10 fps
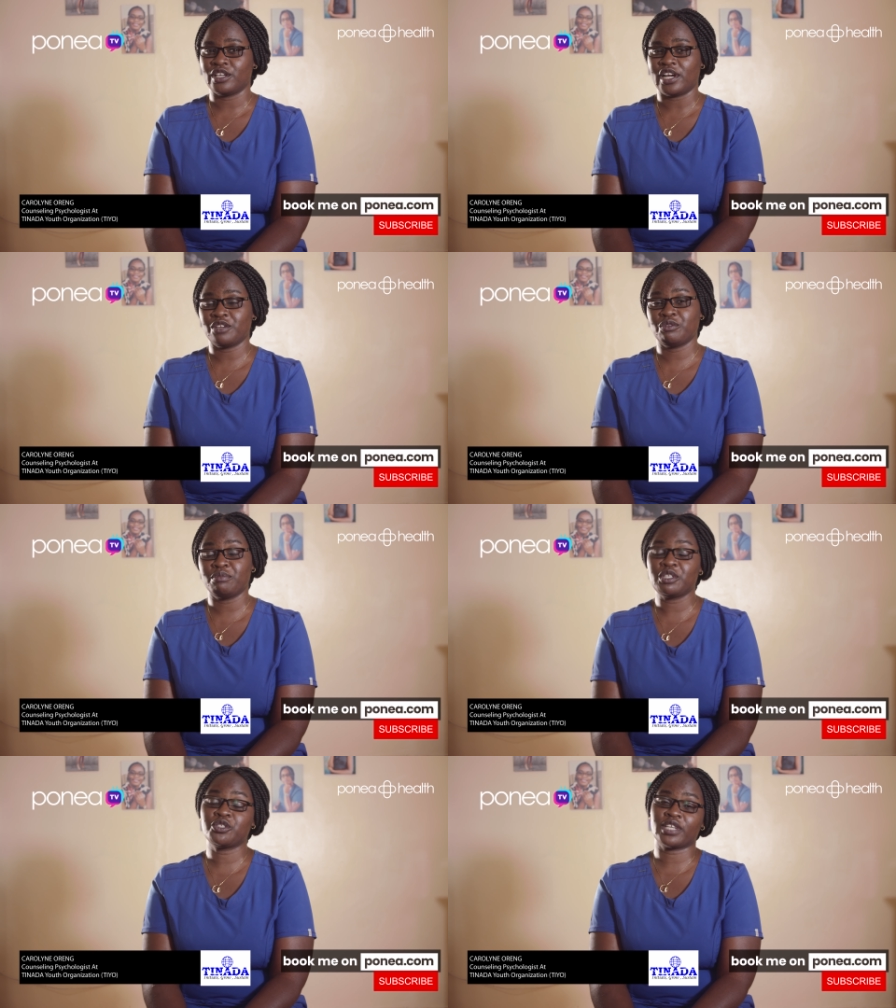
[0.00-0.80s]
and we'll
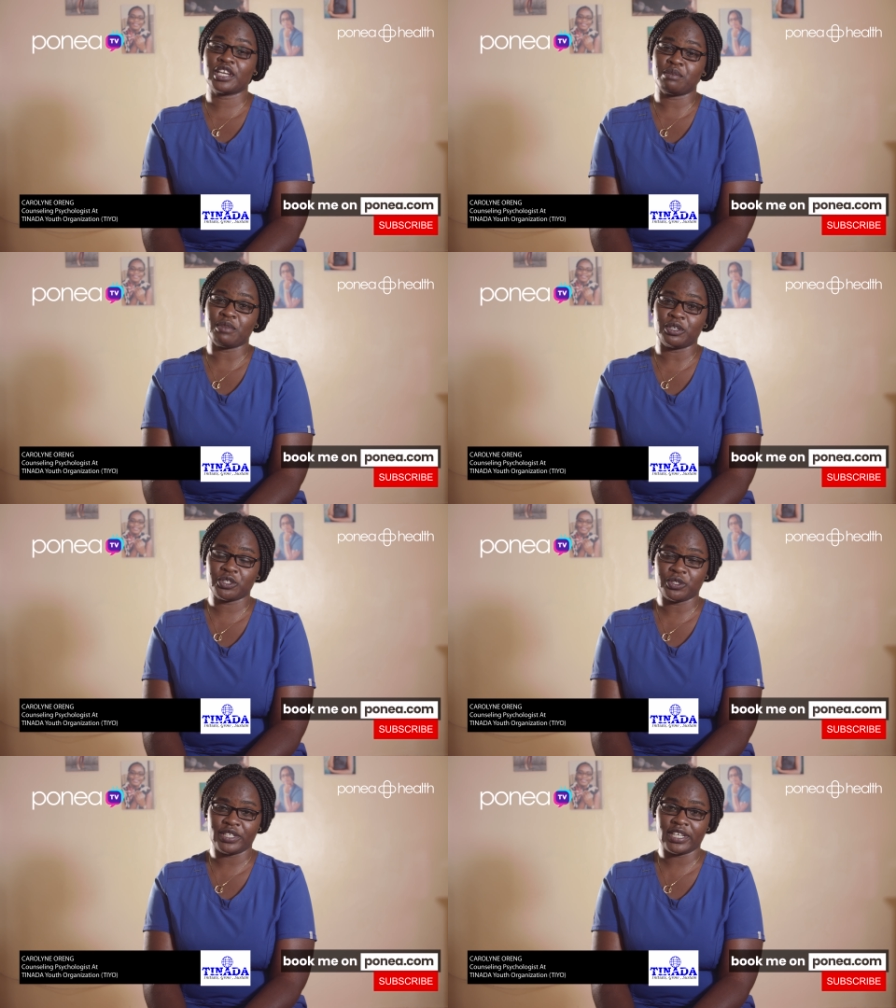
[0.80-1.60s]
be talking about
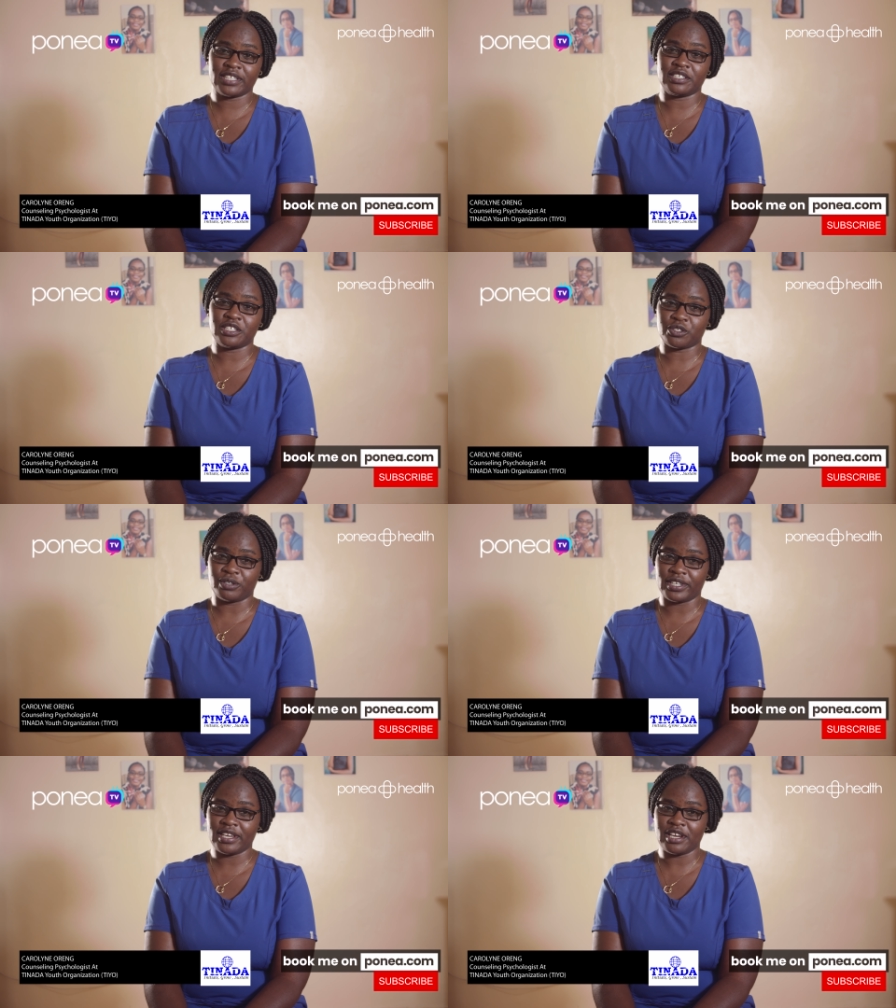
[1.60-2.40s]
conduct
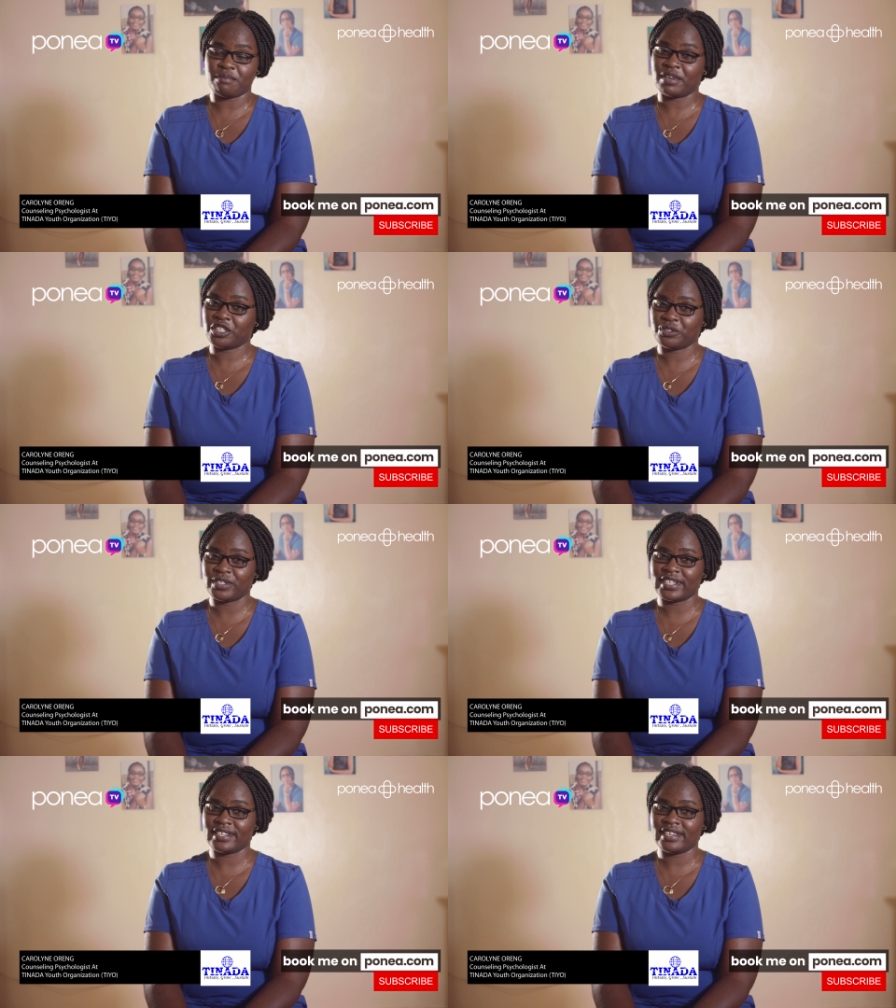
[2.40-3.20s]
disorder among
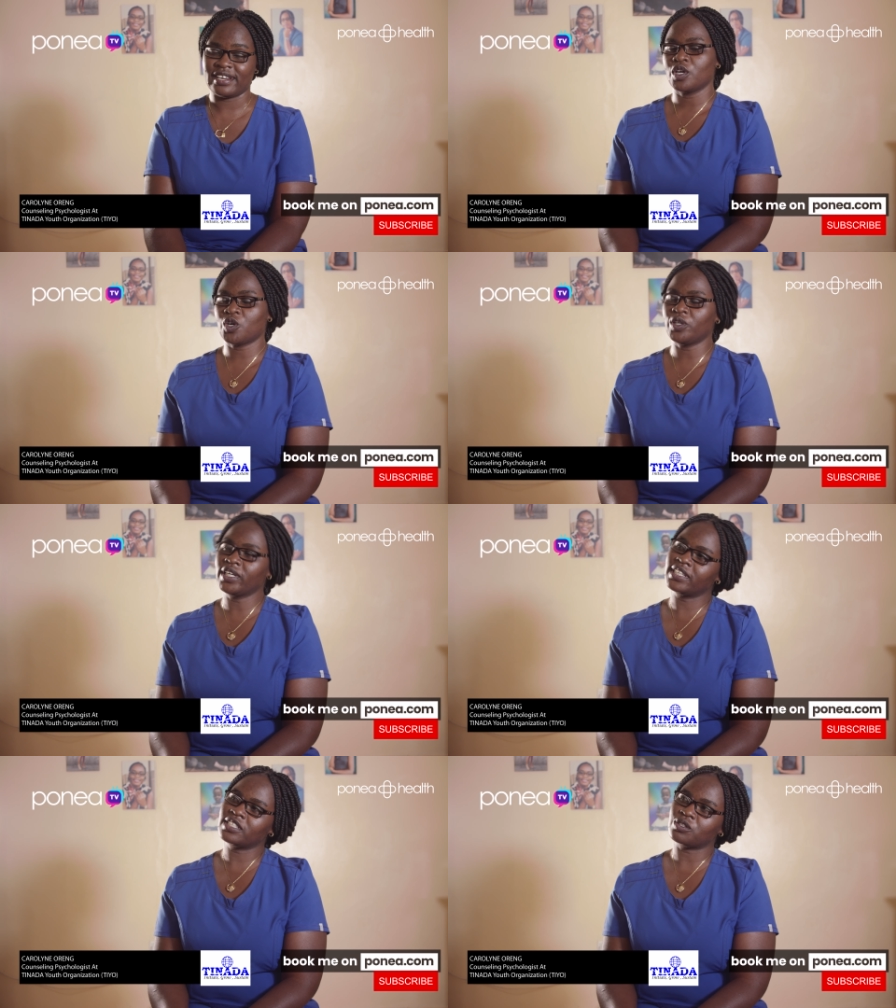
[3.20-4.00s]
children.
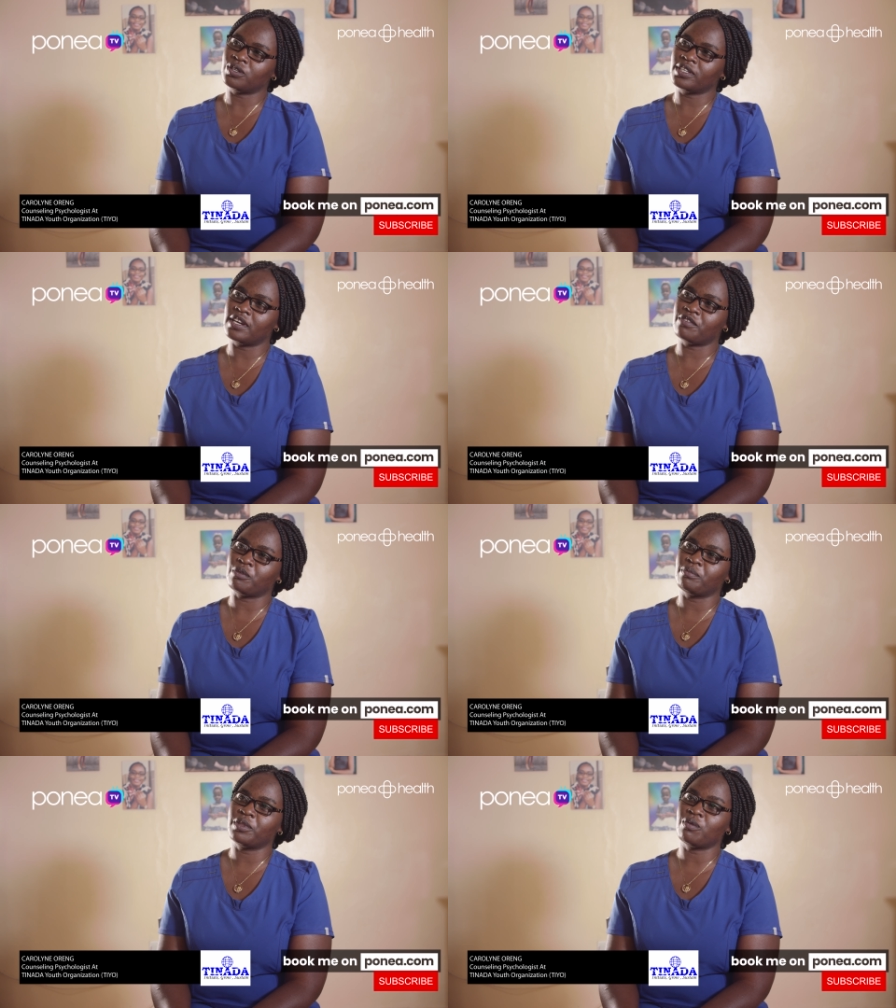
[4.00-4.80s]
Conduct disorder
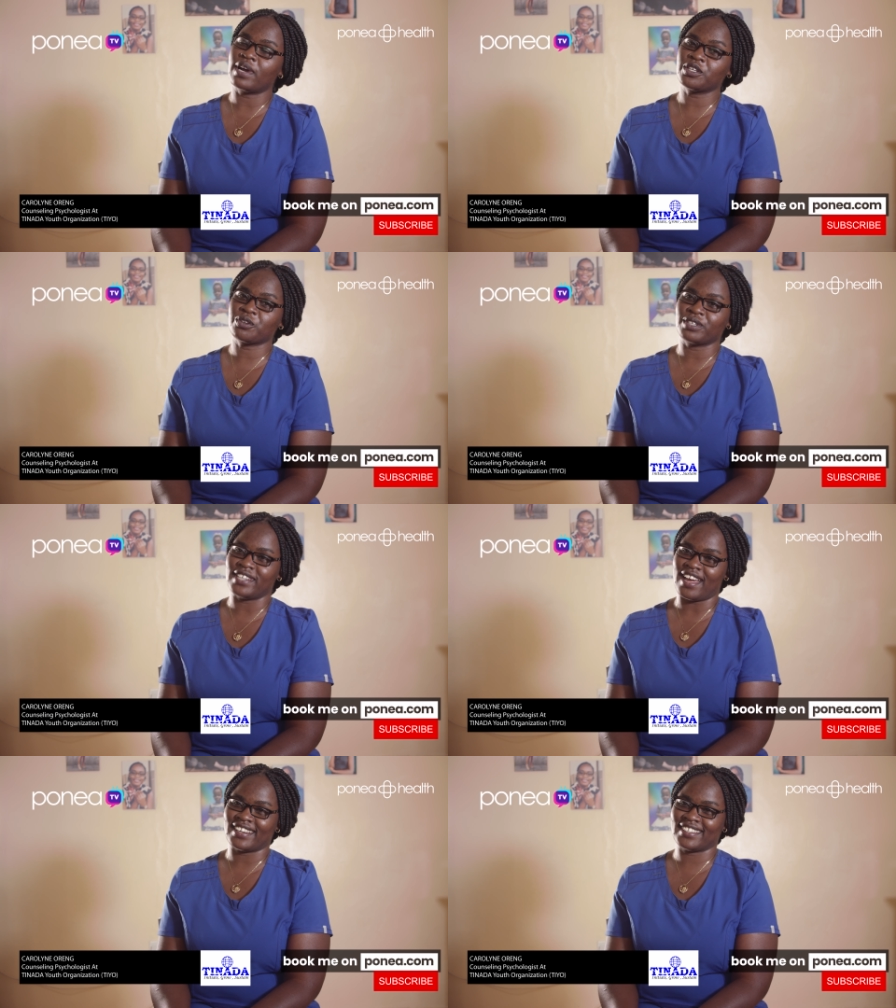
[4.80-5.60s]
from the word
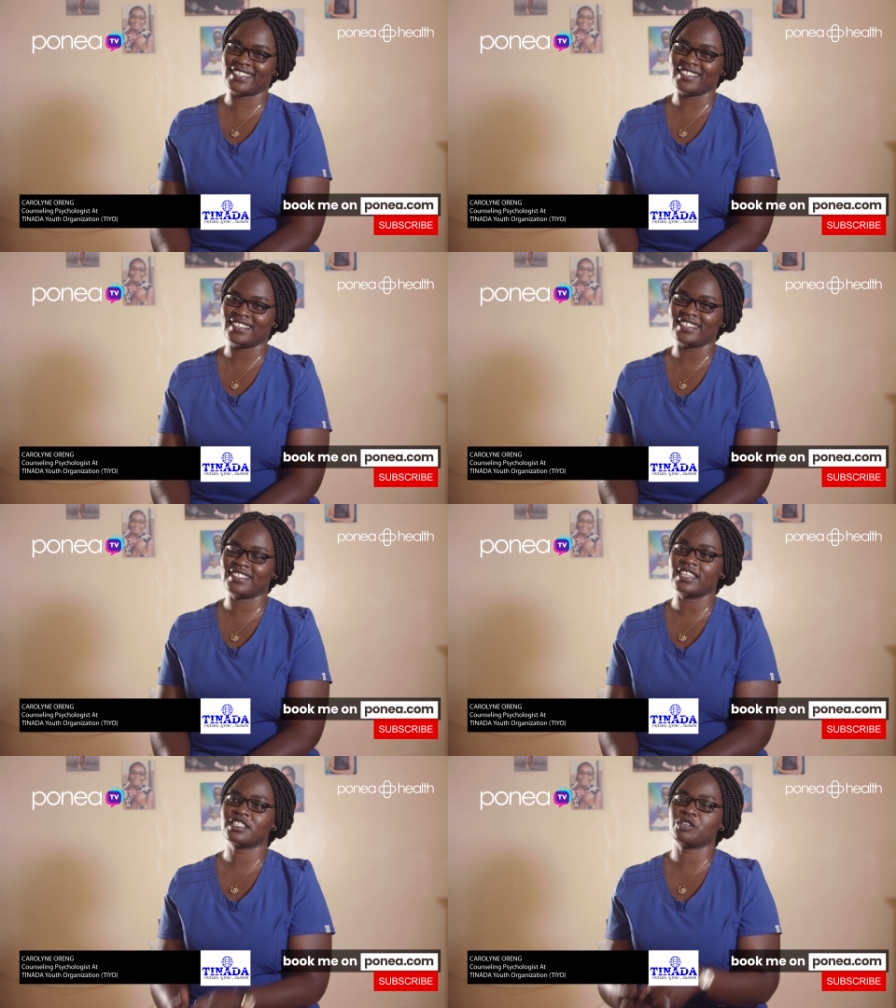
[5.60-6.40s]
conduct. is
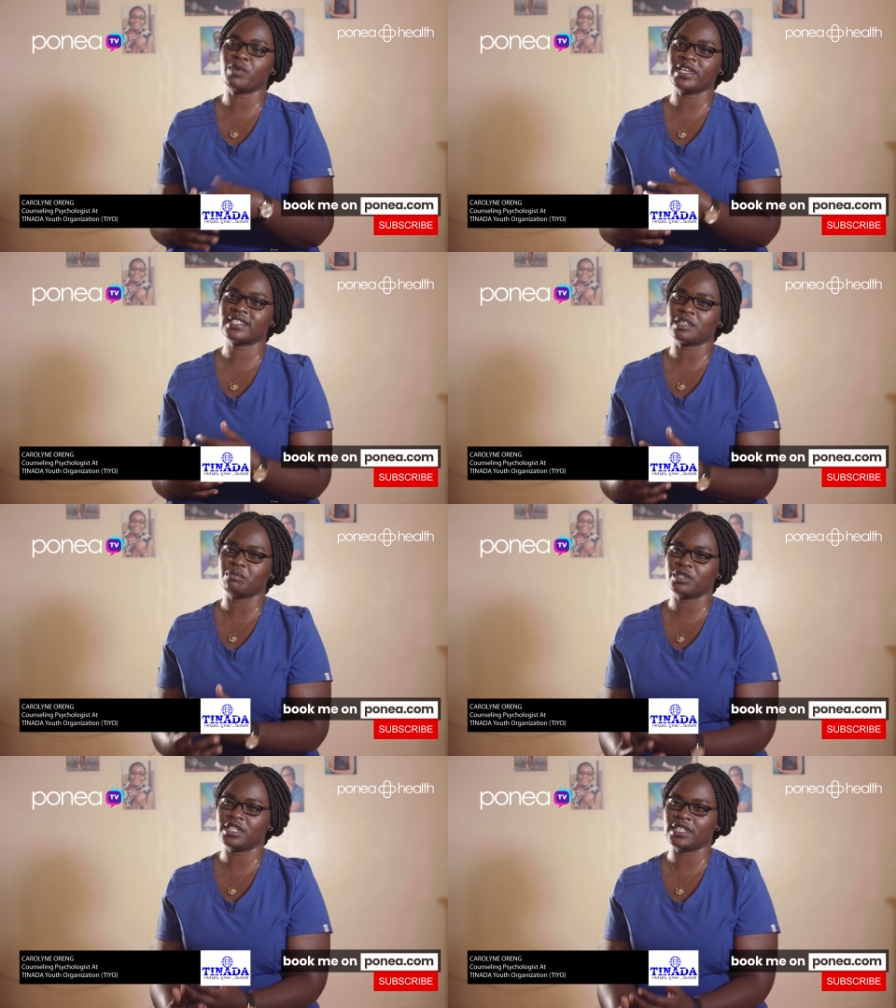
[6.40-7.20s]
just the way
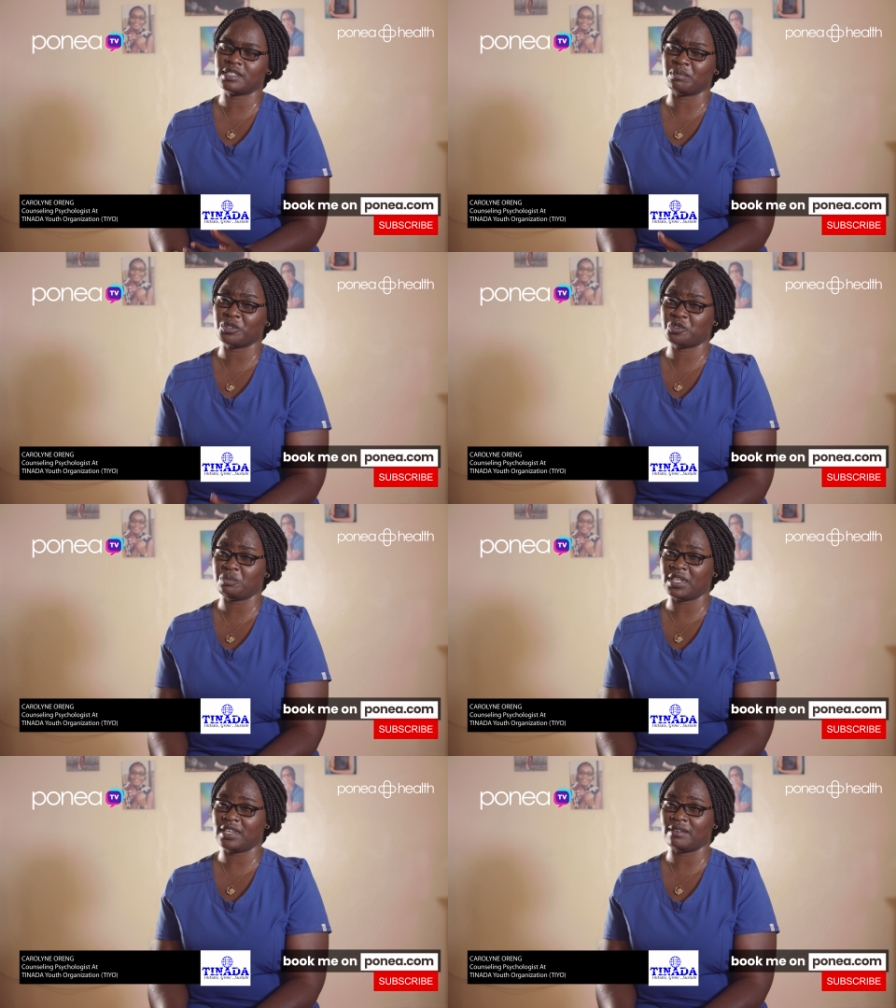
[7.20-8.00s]
somebody is supposed to
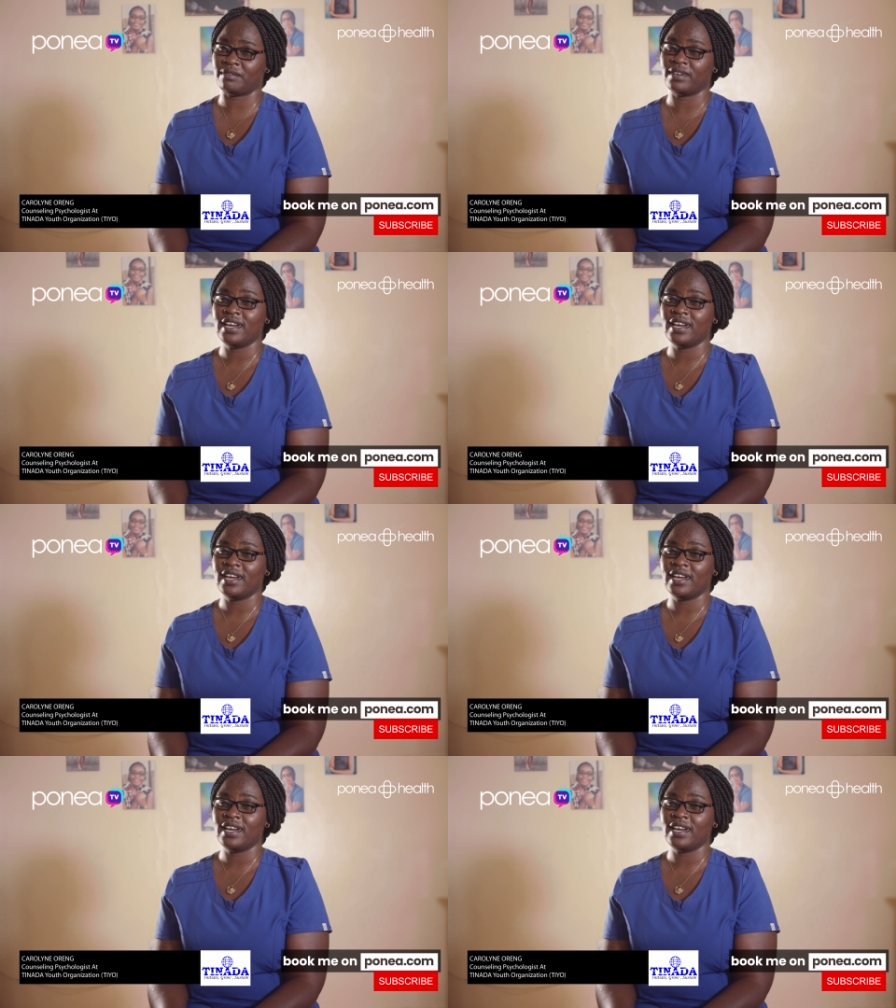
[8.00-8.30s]
behave.